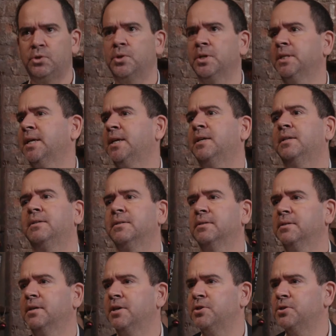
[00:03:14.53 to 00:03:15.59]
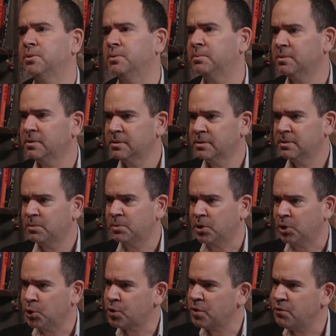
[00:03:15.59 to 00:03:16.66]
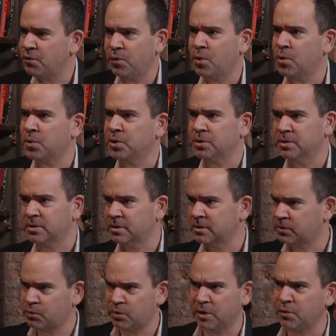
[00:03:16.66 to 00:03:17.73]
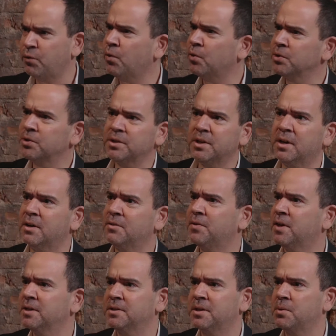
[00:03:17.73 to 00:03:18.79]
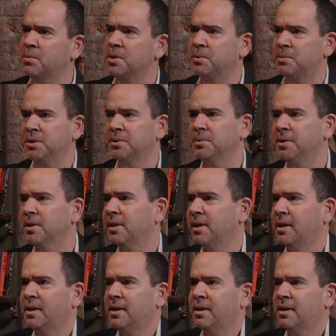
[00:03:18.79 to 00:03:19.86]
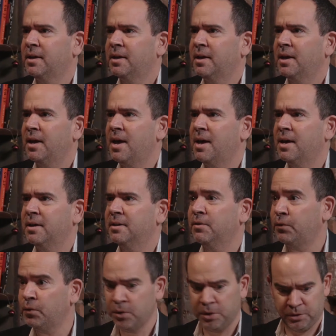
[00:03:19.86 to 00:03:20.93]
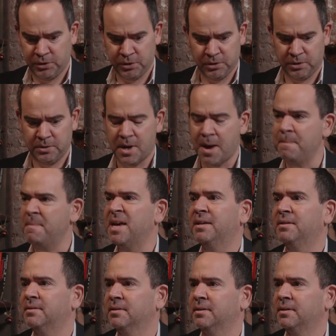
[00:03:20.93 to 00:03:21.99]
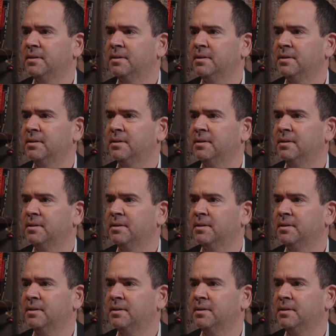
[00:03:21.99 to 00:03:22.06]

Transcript: took a date and you were looking forward to this. It's really 4-star, 5-star, whatever restaurant. And the food is just amazing.